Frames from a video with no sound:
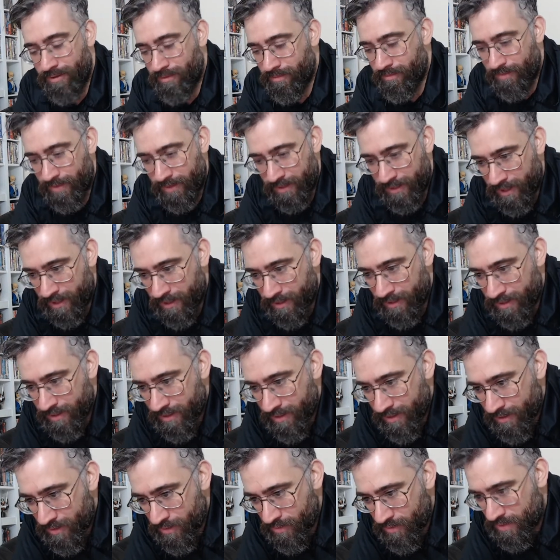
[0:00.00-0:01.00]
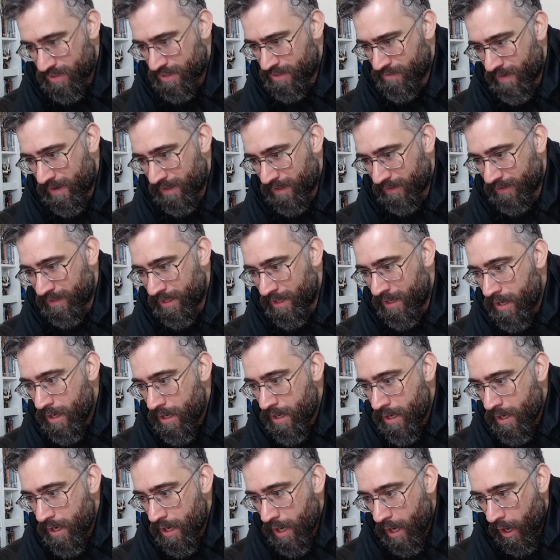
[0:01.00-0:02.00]
But yeah, useless fact there.
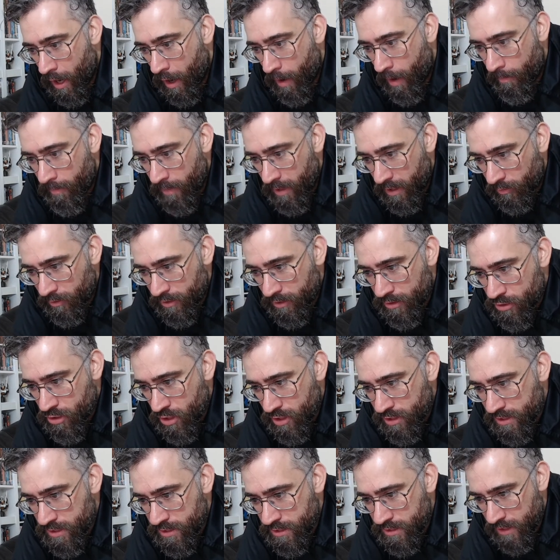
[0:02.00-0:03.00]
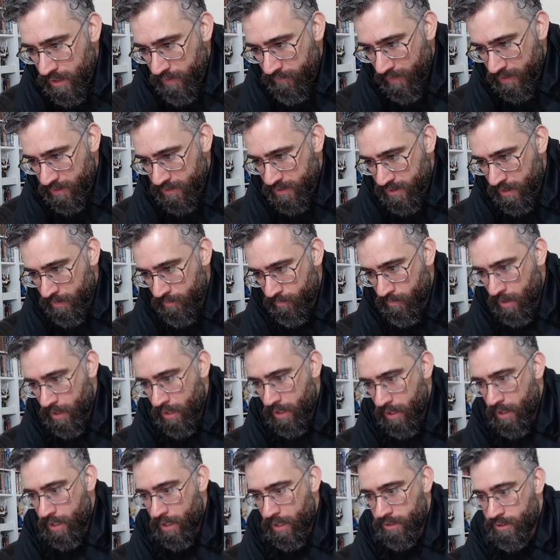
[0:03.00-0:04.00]
It'll be interesting to see if XM
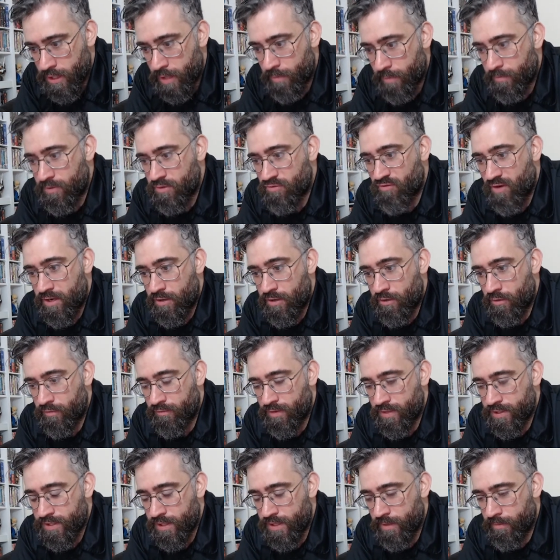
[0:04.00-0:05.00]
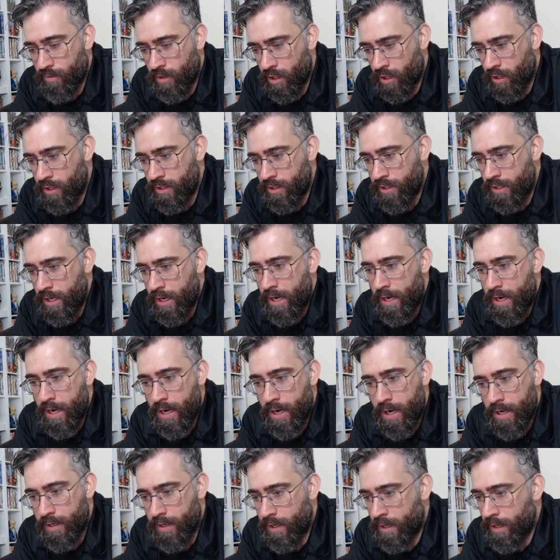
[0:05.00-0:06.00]
interprets Red Hood for the Samurai line.
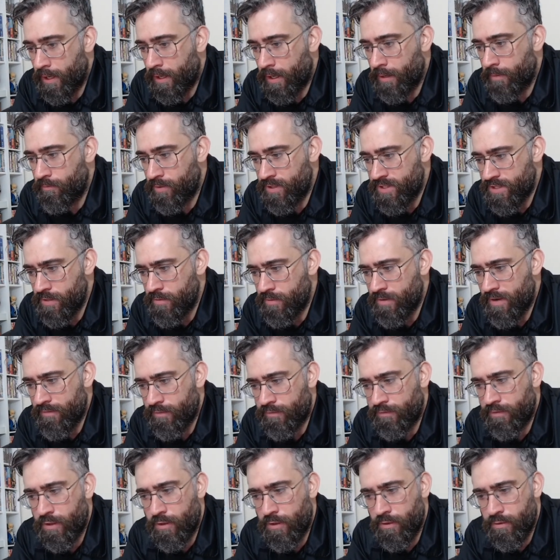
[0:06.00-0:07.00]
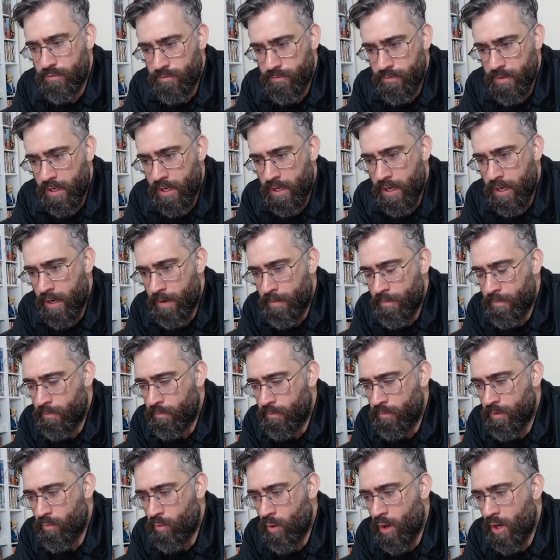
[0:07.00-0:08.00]
We still have a few
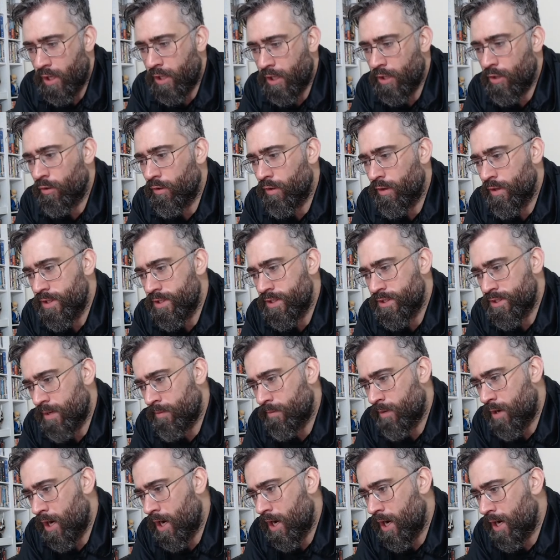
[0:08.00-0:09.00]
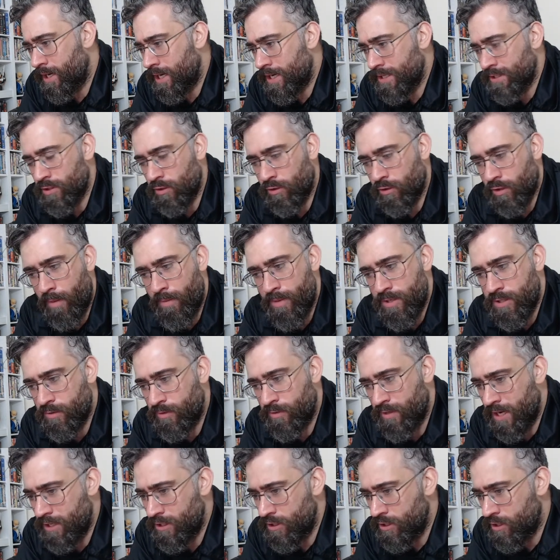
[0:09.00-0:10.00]
we're working on the Samurai line. That's not coming to an
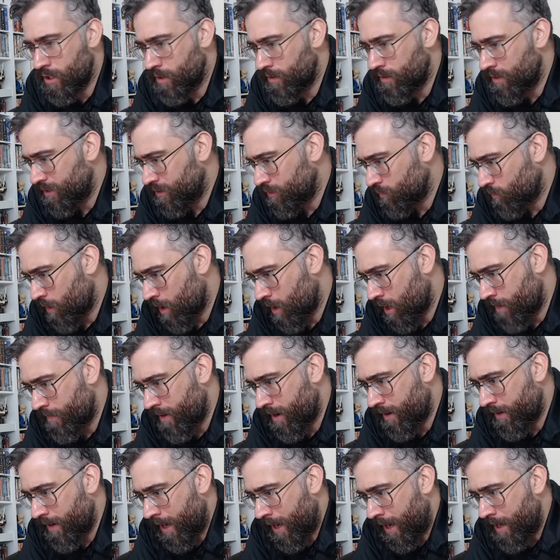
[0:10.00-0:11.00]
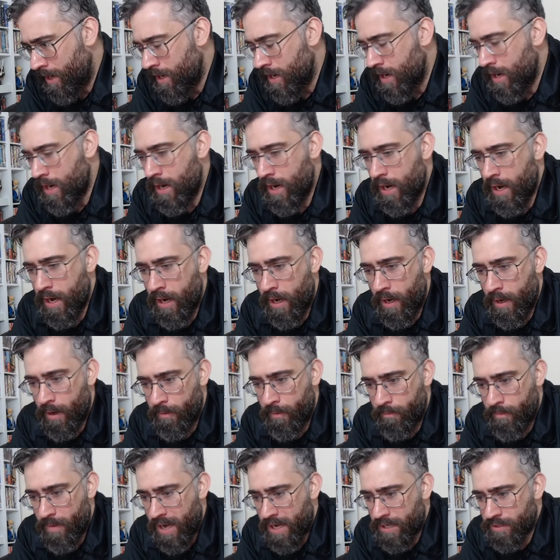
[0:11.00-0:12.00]
end. You don't need to worry about that
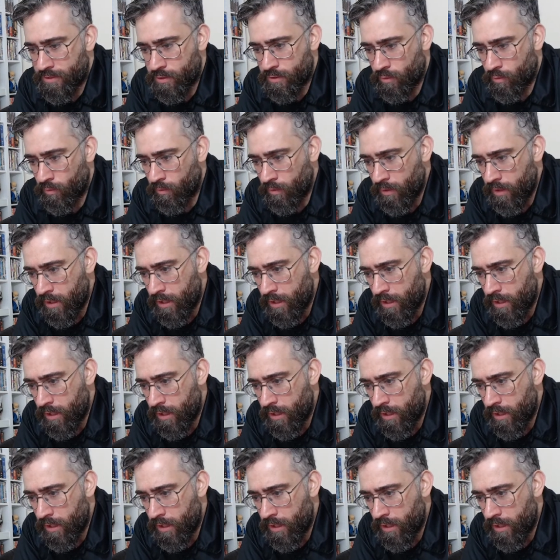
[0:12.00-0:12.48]
at all.